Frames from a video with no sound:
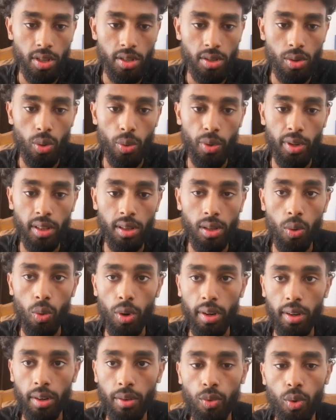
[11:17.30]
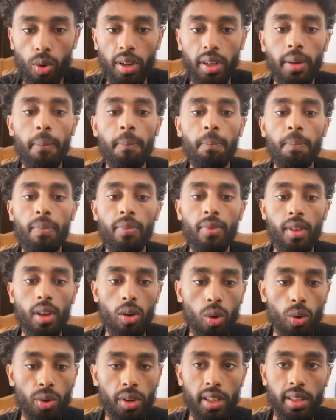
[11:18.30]
doing the work for
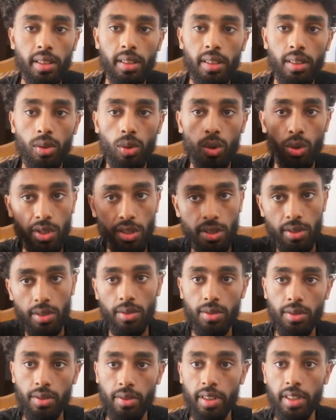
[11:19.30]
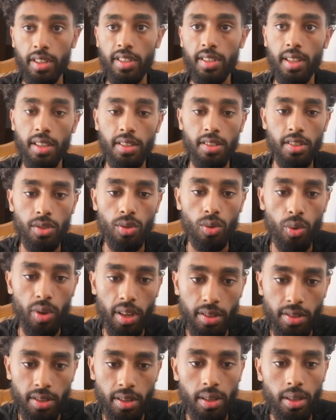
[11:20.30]
connecting those 3 instances
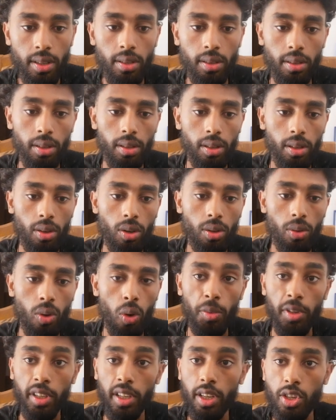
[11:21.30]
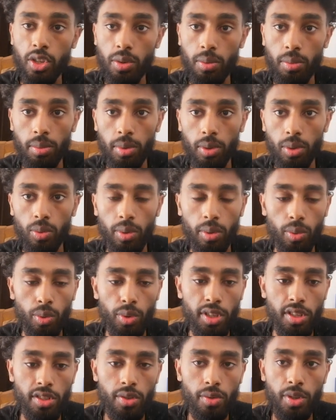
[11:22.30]
together, communication between,
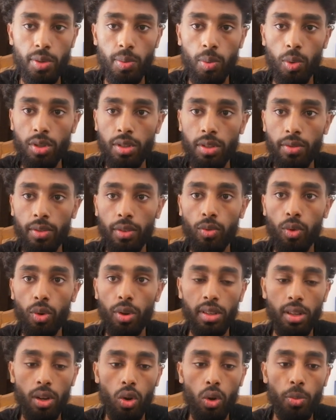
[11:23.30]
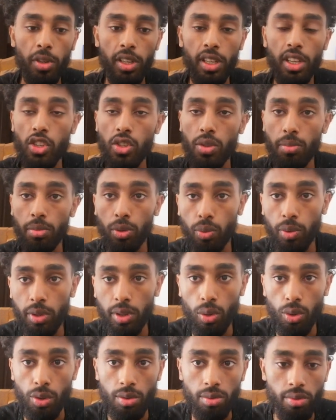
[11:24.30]
which is responsible for the communication between
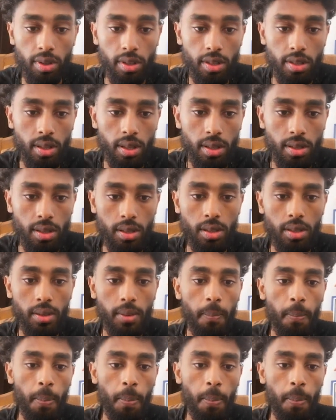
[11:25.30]
those 3 instances.